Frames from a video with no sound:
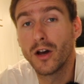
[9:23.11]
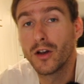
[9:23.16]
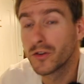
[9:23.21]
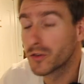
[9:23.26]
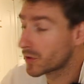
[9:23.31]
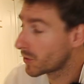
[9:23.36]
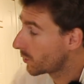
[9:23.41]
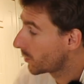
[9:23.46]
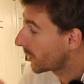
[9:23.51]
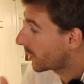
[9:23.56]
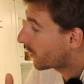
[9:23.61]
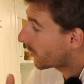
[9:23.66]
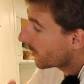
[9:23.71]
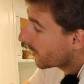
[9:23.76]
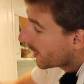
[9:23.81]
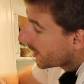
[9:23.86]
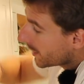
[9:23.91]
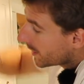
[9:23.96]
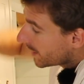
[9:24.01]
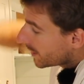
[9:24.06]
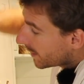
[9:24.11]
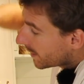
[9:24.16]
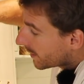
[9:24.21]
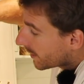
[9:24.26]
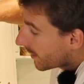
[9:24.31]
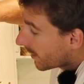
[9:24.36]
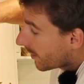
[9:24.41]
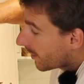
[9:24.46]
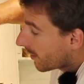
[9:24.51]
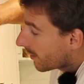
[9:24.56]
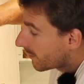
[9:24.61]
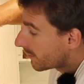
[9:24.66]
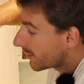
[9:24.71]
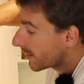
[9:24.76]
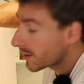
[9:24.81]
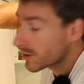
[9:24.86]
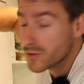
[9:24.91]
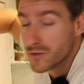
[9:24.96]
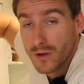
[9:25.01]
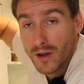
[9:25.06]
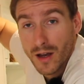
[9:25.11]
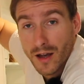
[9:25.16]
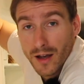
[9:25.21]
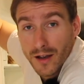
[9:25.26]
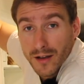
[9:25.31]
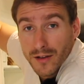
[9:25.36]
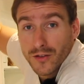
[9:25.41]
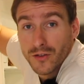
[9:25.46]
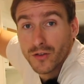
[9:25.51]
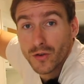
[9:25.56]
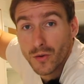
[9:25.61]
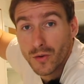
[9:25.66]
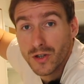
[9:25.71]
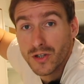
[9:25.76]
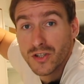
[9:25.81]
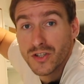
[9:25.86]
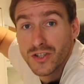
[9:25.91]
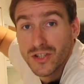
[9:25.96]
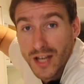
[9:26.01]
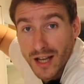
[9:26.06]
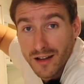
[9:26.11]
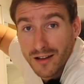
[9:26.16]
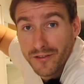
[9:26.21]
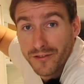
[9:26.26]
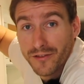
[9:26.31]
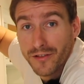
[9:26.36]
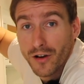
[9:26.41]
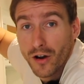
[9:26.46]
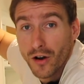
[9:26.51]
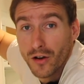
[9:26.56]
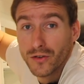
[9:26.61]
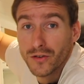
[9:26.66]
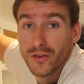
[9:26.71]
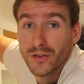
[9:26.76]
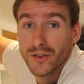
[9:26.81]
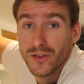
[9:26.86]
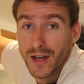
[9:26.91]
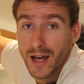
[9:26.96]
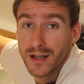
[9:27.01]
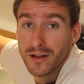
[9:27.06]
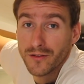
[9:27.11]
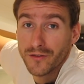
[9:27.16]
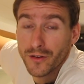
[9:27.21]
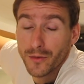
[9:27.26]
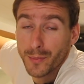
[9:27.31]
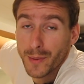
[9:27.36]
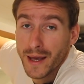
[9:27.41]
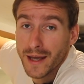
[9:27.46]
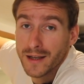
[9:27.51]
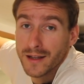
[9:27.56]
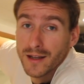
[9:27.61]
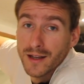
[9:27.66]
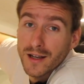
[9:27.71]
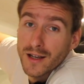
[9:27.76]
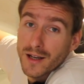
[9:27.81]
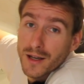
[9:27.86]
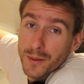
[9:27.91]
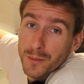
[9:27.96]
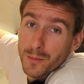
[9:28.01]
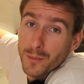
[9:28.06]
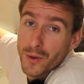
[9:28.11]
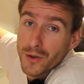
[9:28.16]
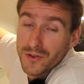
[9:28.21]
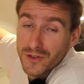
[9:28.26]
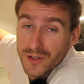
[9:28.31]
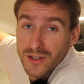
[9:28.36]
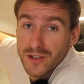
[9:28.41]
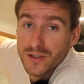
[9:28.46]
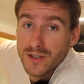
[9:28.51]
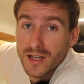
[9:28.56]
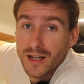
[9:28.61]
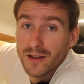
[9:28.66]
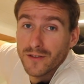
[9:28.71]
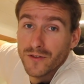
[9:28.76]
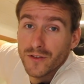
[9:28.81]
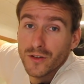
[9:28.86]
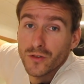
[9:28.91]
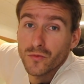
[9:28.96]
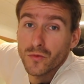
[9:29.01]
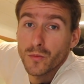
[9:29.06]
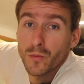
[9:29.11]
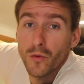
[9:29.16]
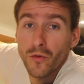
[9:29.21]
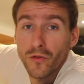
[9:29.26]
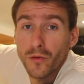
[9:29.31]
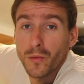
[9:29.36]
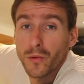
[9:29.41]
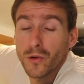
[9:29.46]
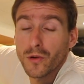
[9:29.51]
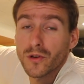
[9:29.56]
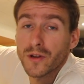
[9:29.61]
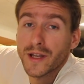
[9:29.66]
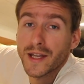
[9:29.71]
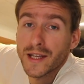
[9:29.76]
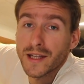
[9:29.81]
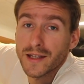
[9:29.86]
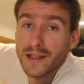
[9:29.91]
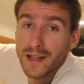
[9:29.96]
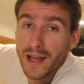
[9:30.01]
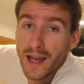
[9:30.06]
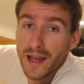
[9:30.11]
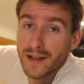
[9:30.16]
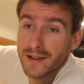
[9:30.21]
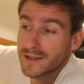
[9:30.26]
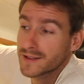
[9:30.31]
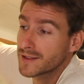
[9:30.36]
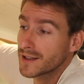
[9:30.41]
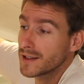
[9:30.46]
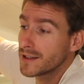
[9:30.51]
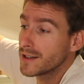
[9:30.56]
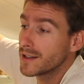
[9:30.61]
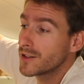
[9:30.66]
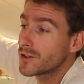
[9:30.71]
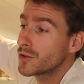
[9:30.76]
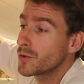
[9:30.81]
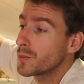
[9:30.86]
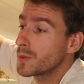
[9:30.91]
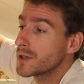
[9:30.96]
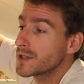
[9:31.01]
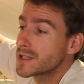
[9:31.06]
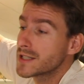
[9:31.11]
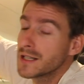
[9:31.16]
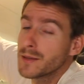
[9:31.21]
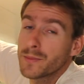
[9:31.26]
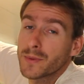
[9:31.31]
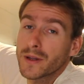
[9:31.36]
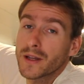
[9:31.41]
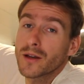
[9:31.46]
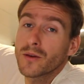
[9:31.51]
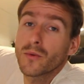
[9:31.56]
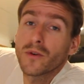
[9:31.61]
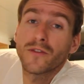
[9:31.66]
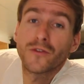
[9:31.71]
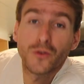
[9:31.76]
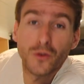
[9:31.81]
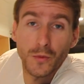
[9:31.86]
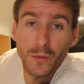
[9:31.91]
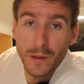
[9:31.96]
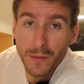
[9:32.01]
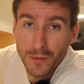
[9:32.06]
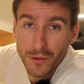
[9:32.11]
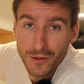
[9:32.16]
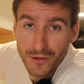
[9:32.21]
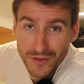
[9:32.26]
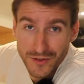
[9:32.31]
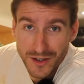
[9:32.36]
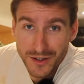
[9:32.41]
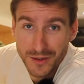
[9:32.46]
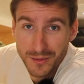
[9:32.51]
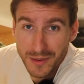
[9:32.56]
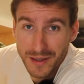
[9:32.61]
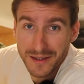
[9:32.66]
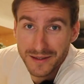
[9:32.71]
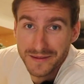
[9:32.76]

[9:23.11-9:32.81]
So we created an extra storage shelf on the side of the bed, but this shelf is removable in case they need to be sleeping with 2 people inside the bed.